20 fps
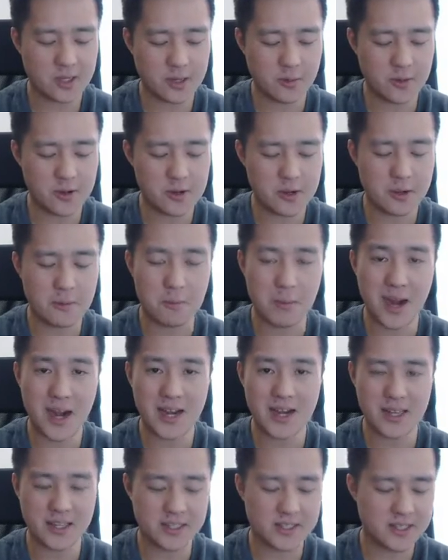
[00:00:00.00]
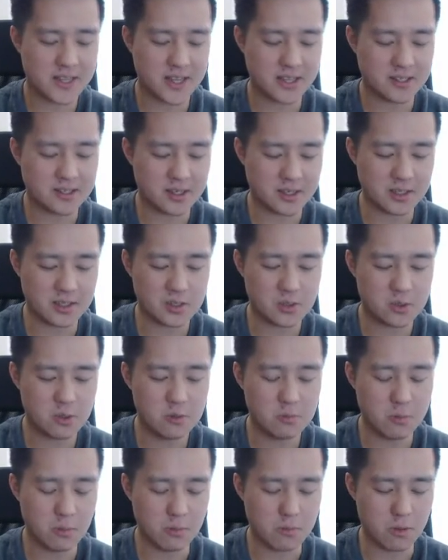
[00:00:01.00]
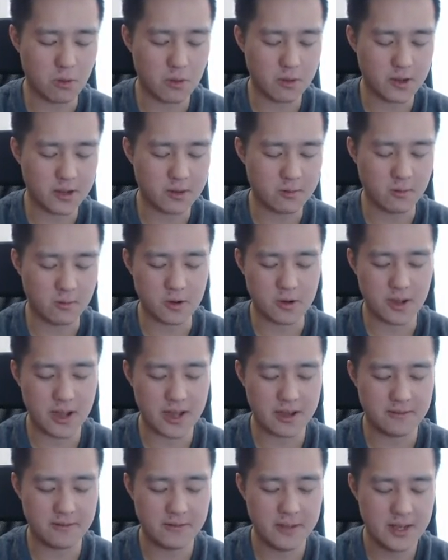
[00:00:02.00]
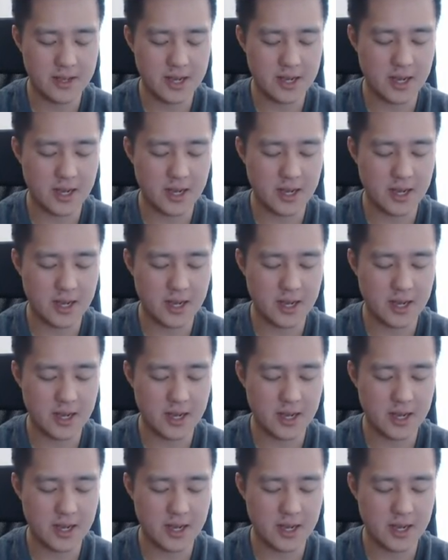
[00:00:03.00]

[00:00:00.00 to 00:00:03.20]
like when you combine it, it just gets like super broken, where you have